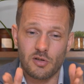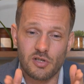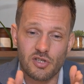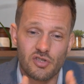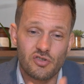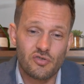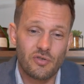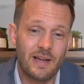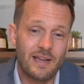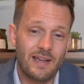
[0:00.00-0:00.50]

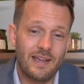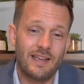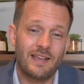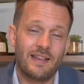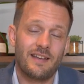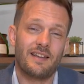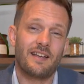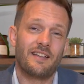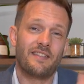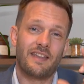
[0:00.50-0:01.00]
straight
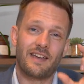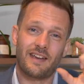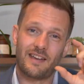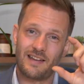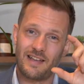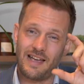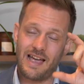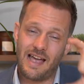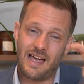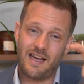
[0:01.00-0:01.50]
in and they're
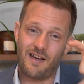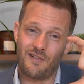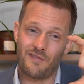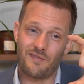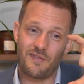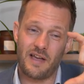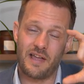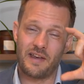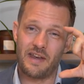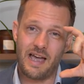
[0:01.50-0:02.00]
gonna
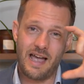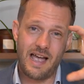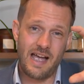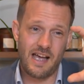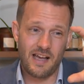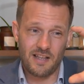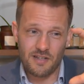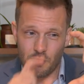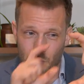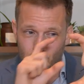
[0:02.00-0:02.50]
have an
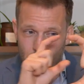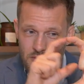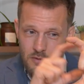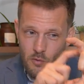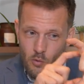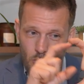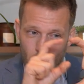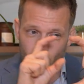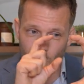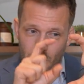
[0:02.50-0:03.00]
ad with
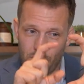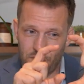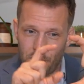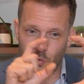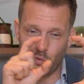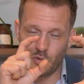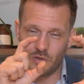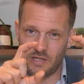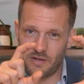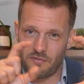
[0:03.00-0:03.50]
all of
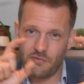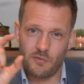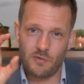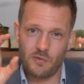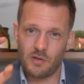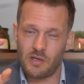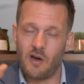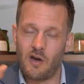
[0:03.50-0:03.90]
your different